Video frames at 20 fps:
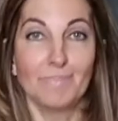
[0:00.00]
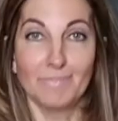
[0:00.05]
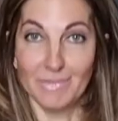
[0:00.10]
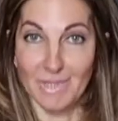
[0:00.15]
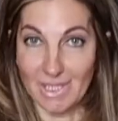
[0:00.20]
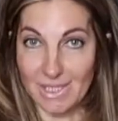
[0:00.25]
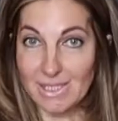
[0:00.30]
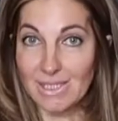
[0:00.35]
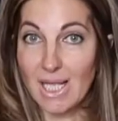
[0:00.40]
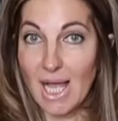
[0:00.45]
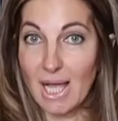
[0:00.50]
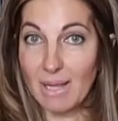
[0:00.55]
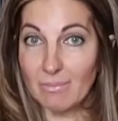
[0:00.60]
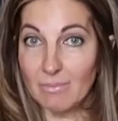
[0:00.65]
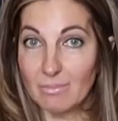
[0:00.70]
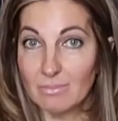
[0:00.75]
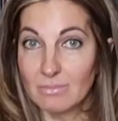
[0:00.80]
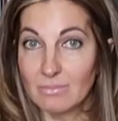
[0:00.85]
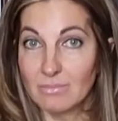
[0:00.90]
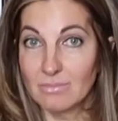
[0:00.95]
This
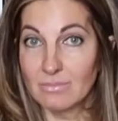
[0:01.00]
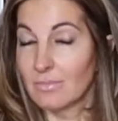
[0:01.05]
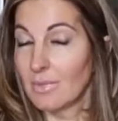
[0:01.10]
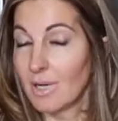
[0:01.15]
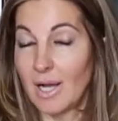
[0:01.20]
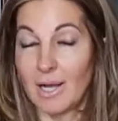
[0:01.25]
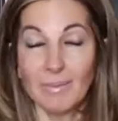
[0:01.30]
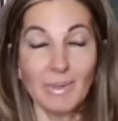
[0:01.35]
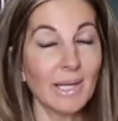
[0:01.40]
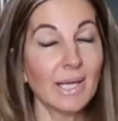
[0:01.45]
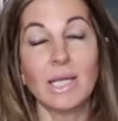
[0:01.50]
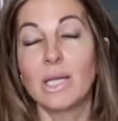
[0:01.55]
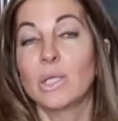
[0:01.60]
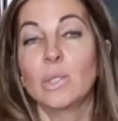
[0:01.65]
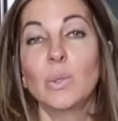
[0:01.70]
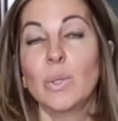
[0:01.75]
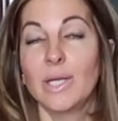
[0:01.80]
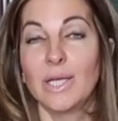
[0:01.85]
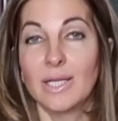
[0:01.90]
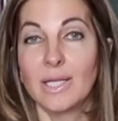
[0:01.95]
time, I'm not gonna
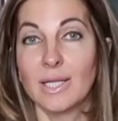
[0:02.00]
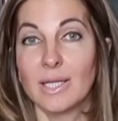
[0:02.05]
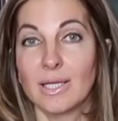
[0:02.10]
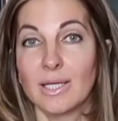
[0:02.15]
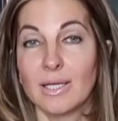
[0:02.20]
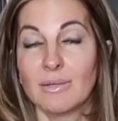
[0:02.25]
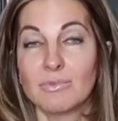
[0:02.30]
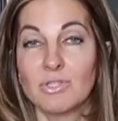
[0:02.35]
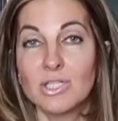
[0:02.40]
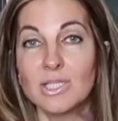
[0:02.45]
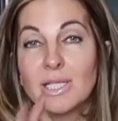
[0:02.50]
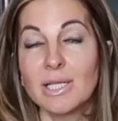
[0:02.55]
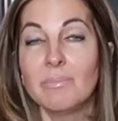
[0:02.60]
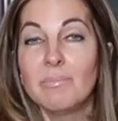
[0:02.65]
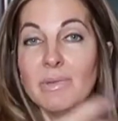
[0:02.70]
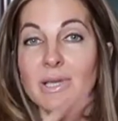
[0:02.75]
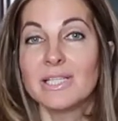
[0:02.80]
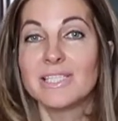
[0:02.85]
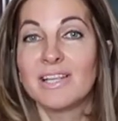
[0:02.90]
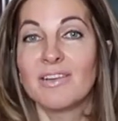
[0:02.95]
do anything. I'm just gonna
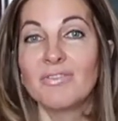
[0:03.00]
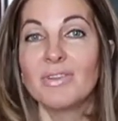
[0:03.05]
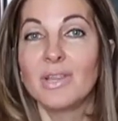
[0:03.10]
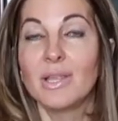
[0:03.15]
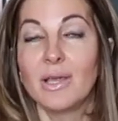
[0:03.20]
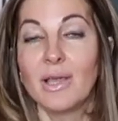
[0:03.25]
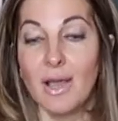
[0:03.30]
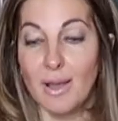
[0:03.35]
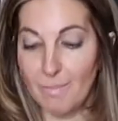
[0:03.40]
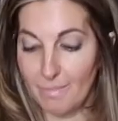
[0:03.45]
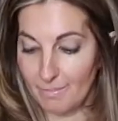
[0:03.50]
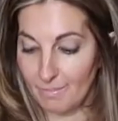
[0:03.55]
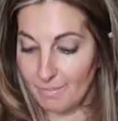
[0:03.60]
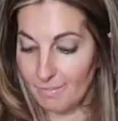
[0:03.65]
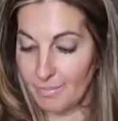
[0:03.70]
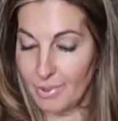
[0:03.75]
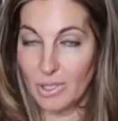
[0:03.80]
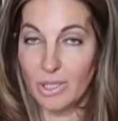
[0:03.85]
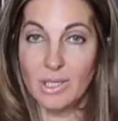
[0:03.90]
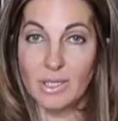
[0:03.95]
mix everything
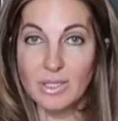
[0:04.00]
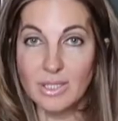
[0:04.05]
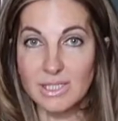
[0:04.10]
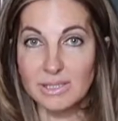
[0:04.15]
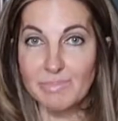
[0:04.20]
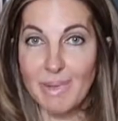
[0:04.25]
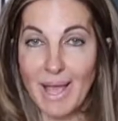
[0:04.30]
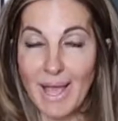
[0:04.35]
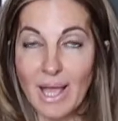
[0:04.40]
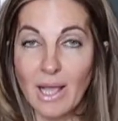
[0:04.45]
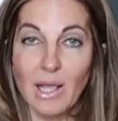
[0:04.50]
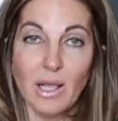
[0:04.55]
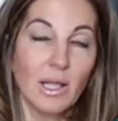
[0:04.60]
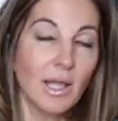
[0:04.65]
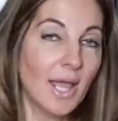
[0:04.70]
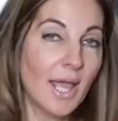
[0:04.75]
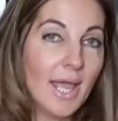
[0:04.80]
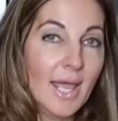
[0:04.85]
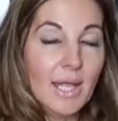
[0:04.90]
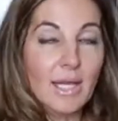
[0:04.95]
up, put it in this bag,
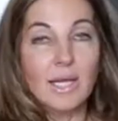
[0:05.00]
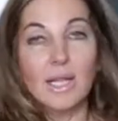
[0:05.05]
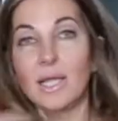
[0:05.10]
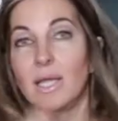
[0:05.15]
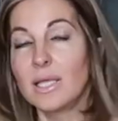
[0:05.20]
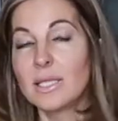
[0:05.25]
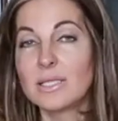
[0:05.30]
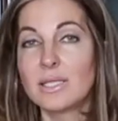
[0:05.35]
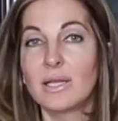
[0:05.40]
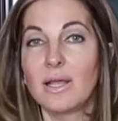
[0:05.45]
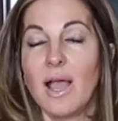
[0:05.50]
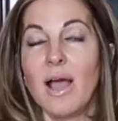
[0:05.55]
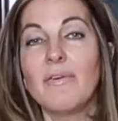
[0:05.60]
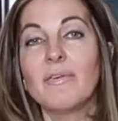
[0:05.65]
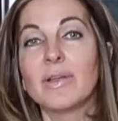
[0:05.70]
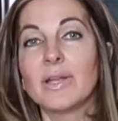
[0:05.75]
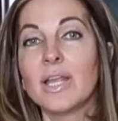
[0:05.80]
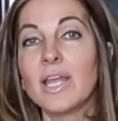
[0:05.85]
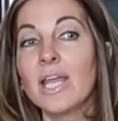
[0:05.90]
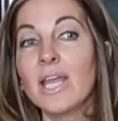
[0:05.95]
and into the
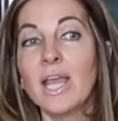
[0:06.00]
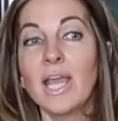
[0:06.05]
oven.